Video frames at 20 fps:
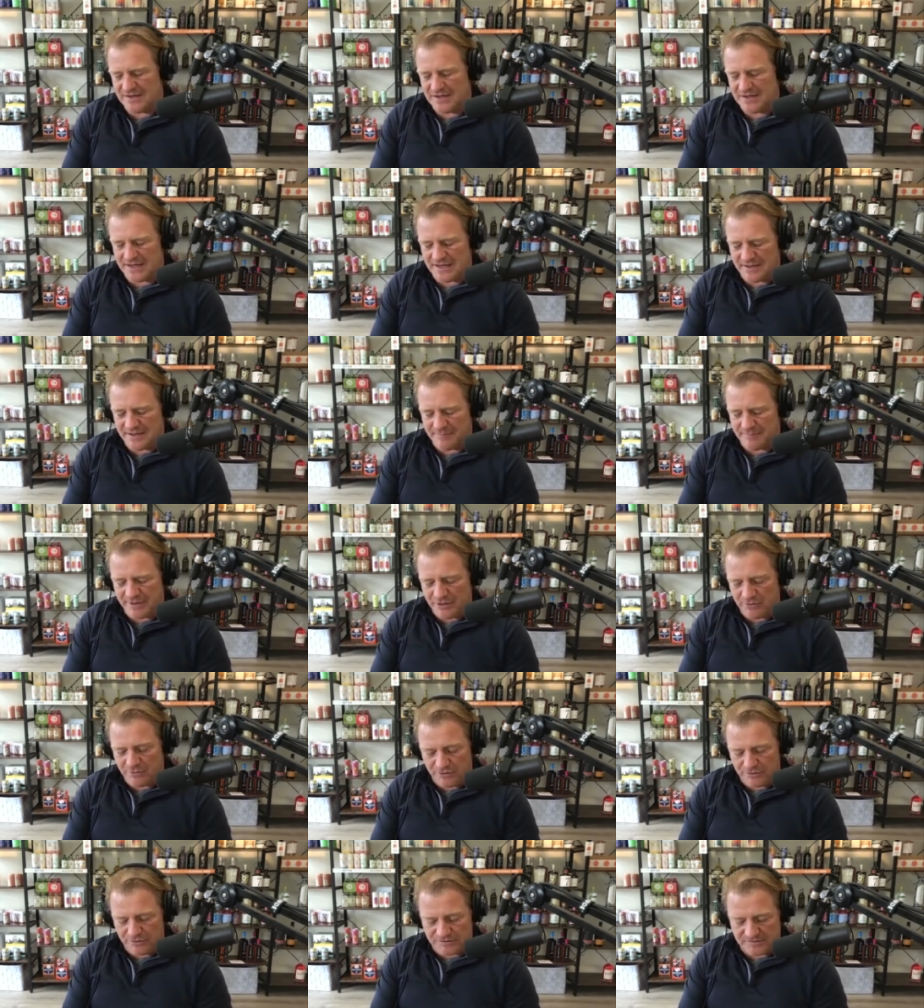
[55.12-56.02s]
Uh, Better
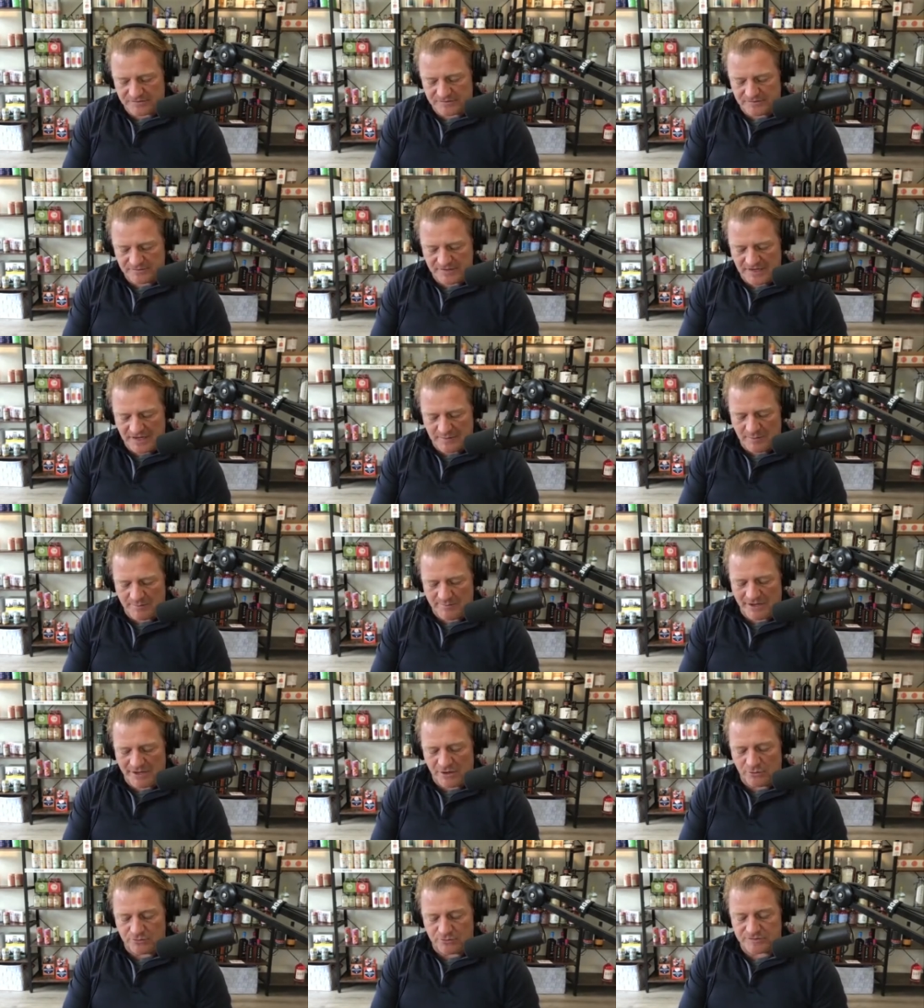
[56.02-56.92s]
Rhodes came
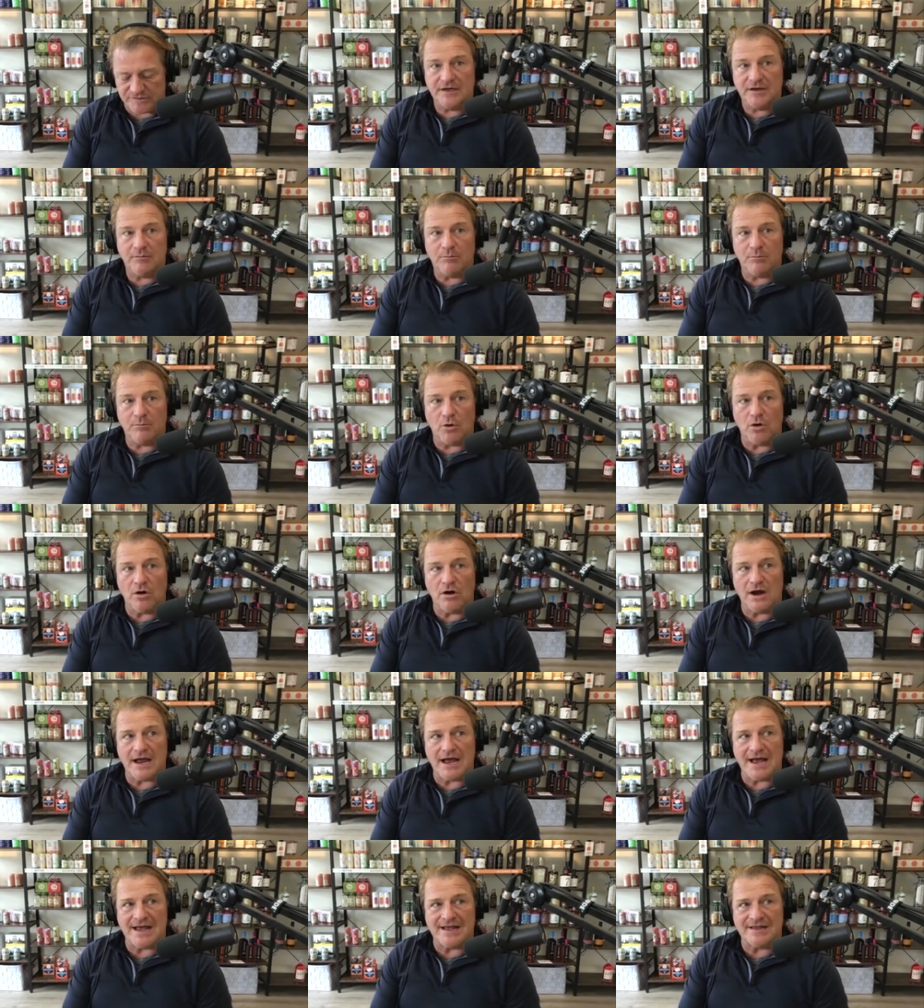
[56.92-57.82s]
about more
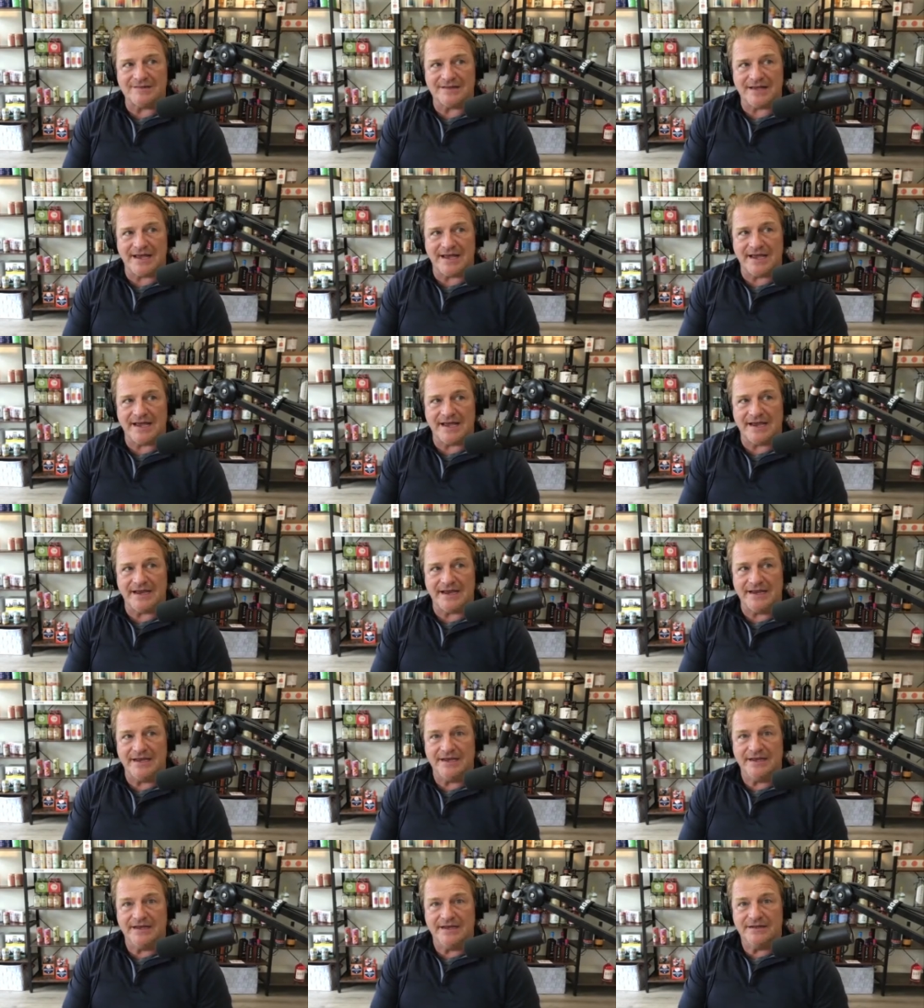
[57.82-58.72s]
as a
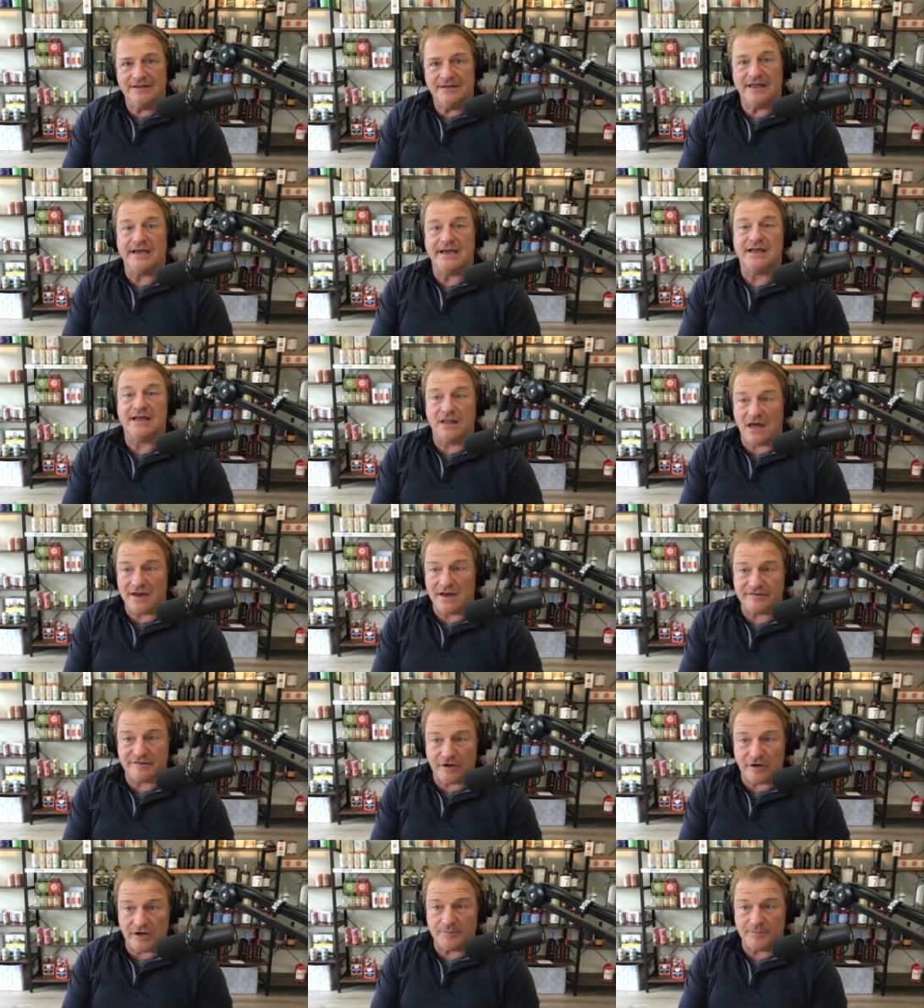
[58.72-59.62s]
like a lot of
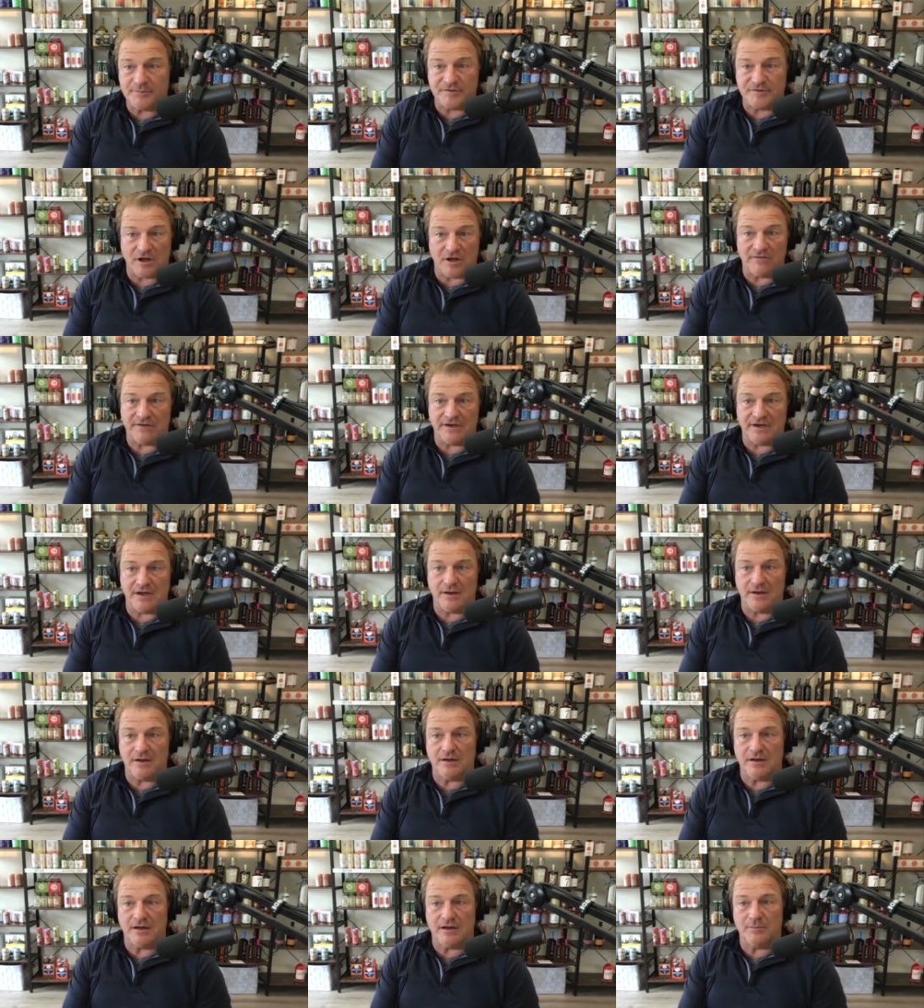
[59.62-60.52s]
startups, solving
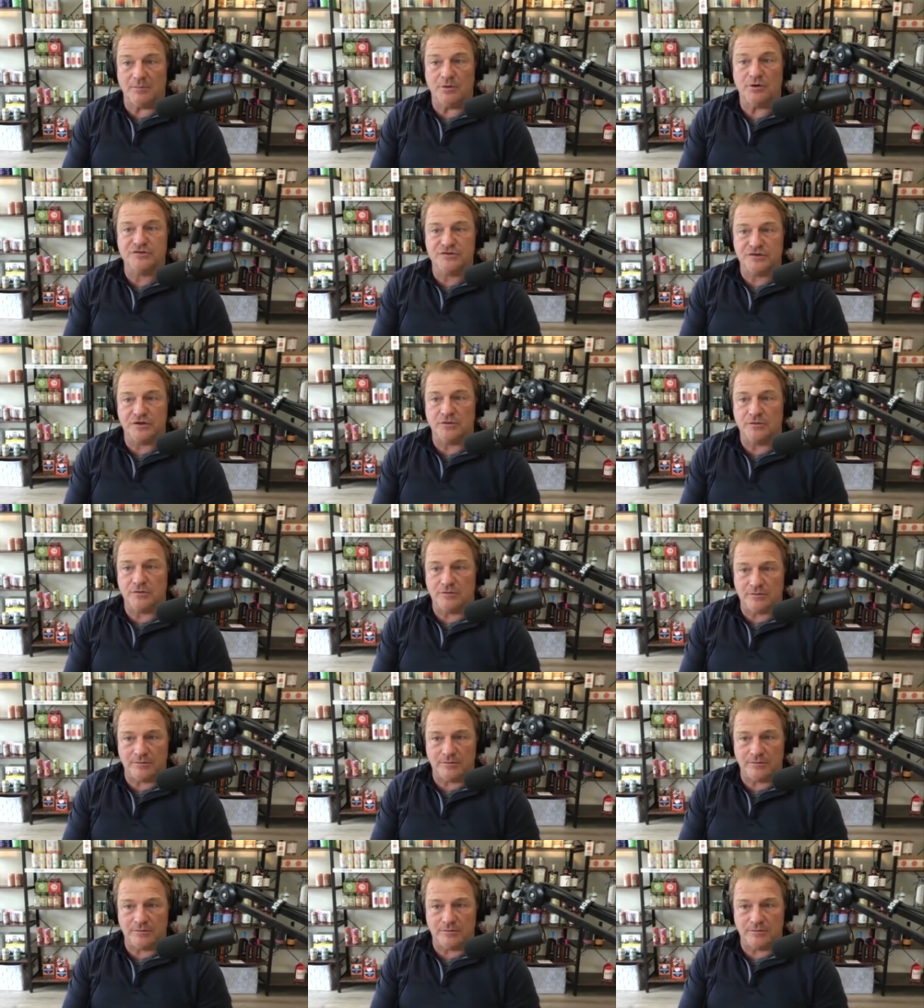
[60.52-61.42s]
a, a personal
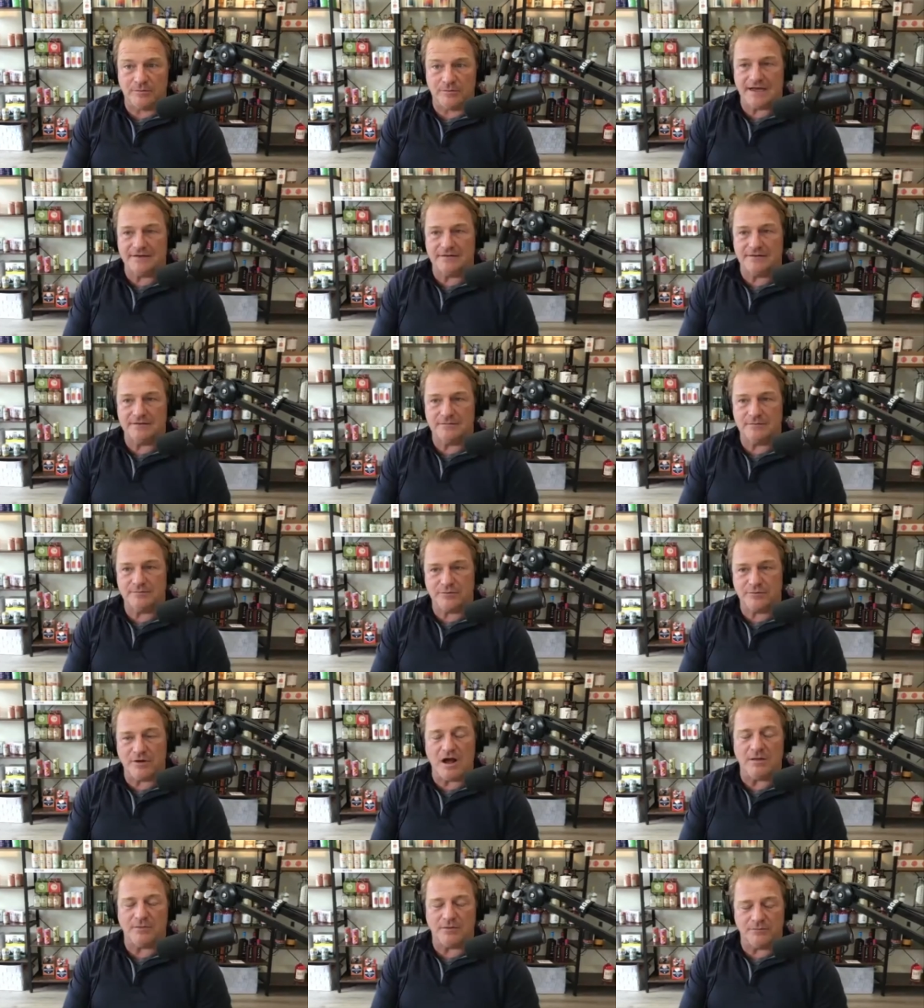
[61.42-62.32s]
uh,
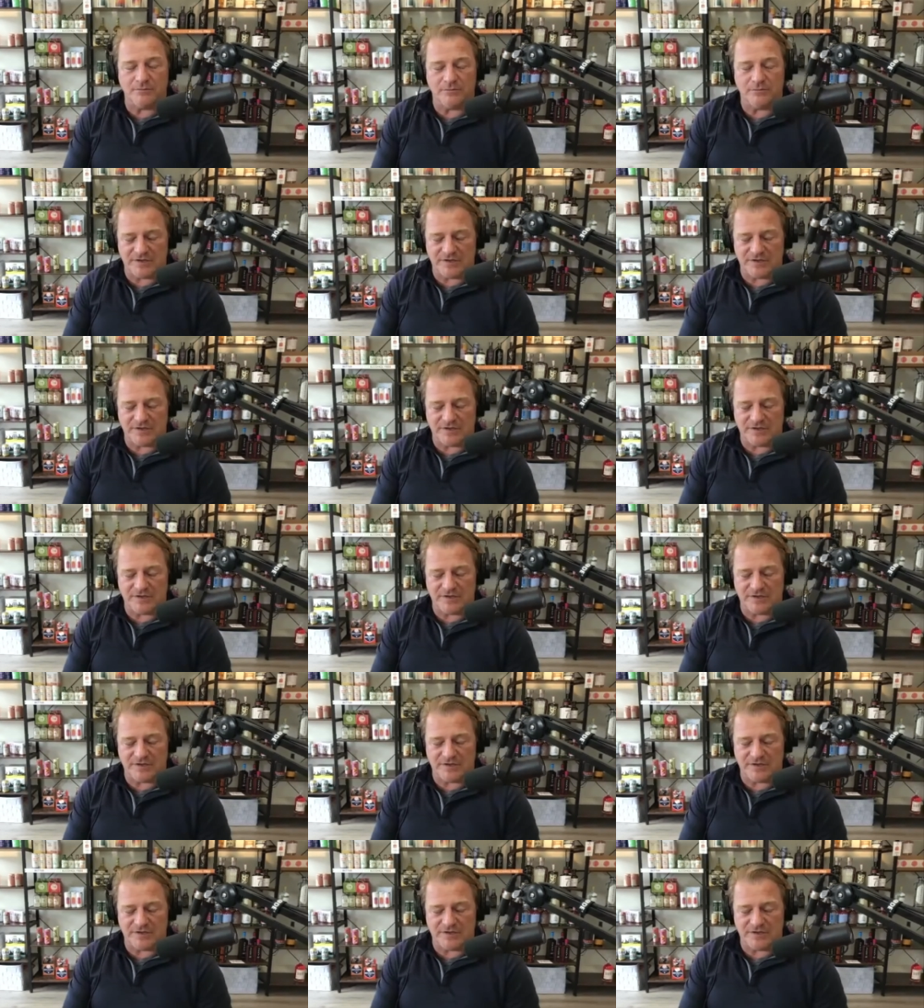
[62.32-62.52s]
problem.